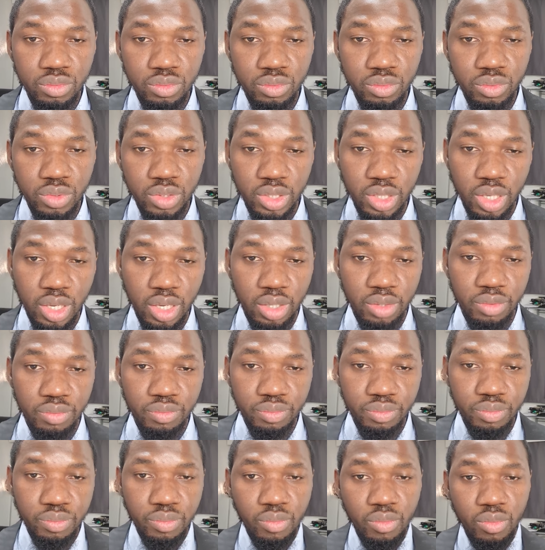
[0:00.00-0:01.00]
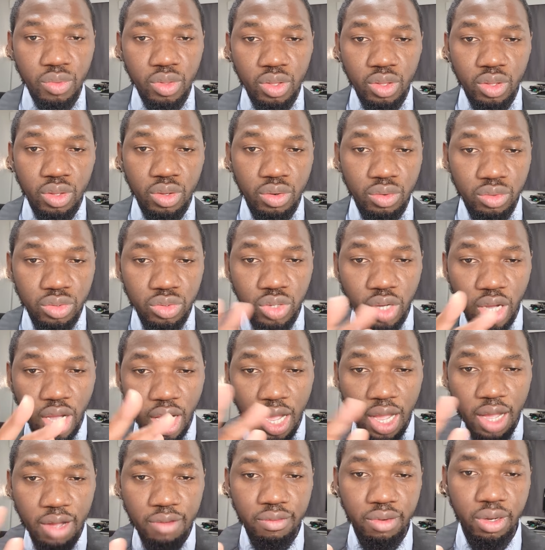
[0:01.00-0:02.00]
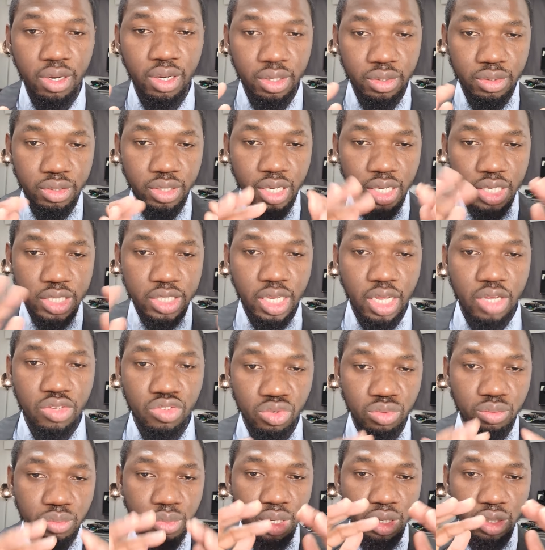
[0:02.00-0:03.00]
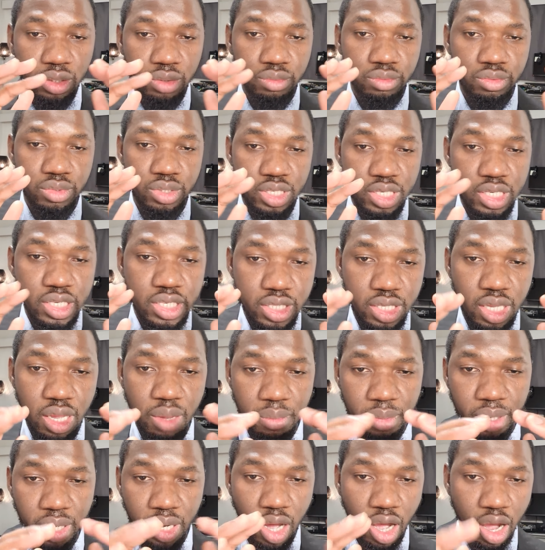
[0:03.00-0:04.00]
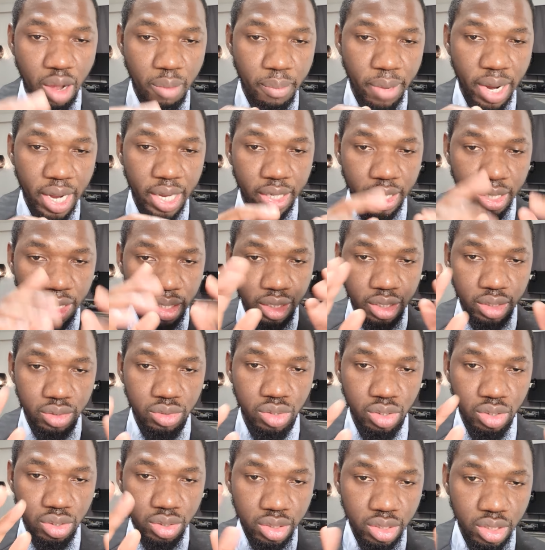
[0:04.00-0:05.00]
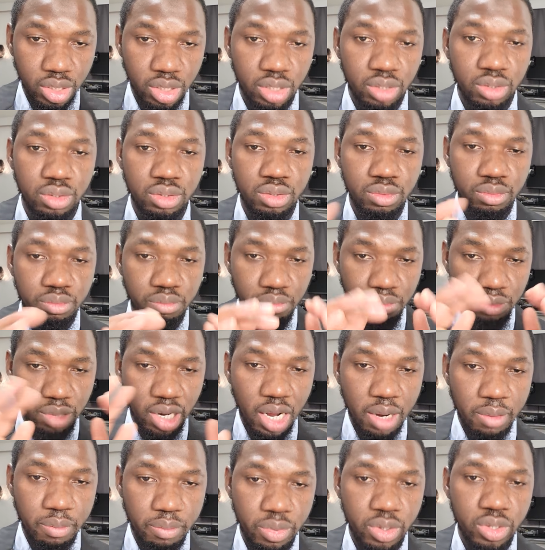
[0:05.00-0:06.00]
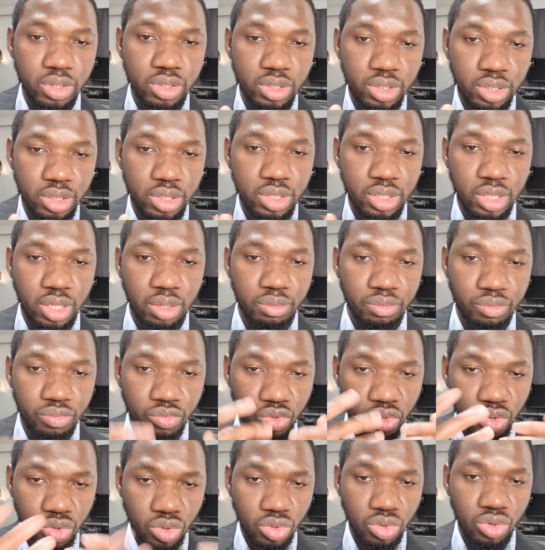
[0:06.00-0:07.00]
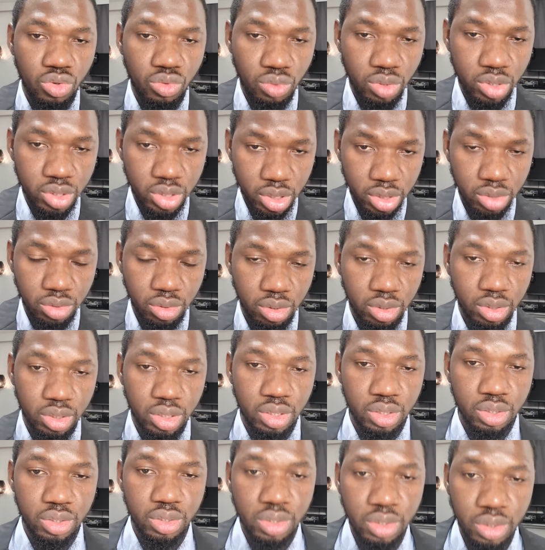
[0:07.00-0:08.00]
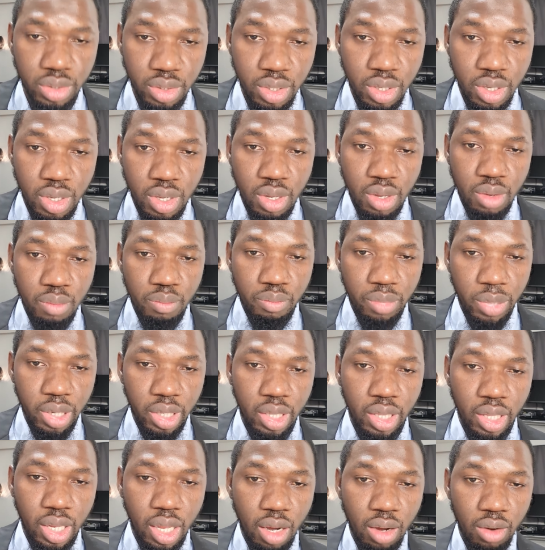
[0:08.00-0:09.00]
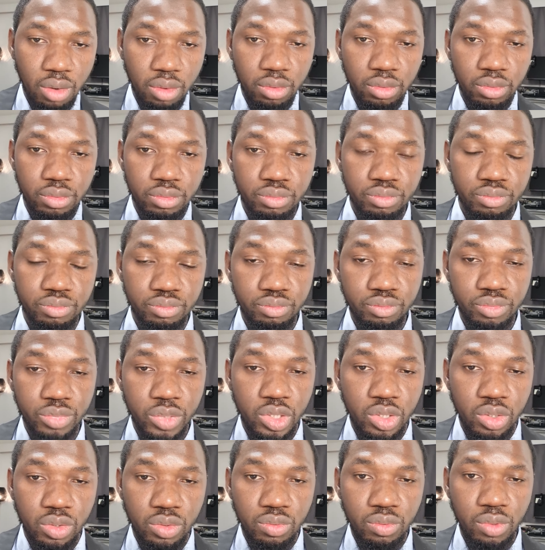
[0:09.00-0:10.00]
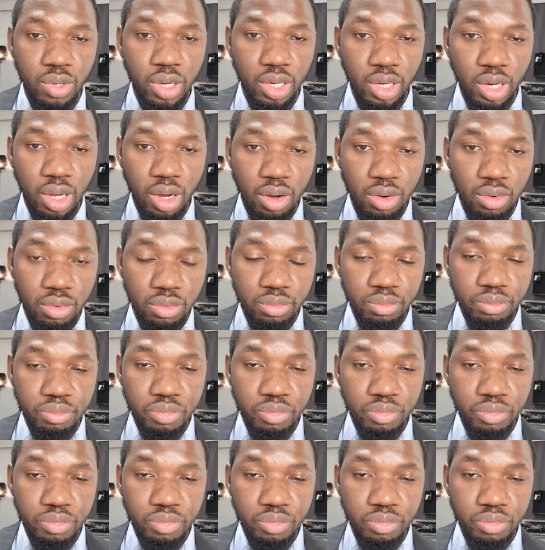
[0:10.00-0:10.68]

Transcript: we say you have let's assume a system in our mind, just a black box system. We don't know what it contains. But now, we are now